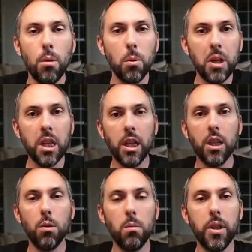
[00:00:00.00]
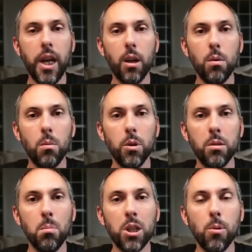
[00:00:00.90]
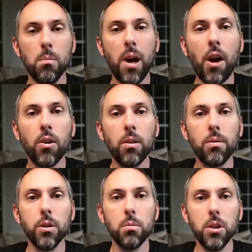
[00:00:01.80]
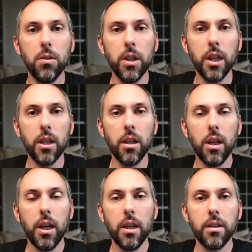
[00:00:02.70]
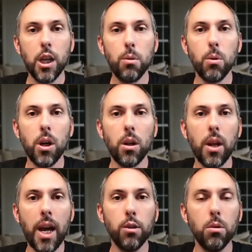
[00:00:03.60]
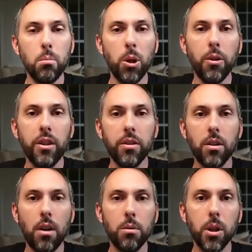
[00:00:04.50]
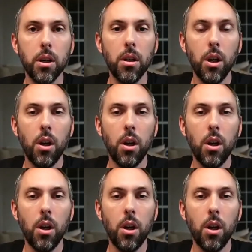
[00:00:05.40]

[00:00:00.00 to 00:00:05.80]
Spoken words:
But we think that what's much more powerful is when you then say, well, as we build this software,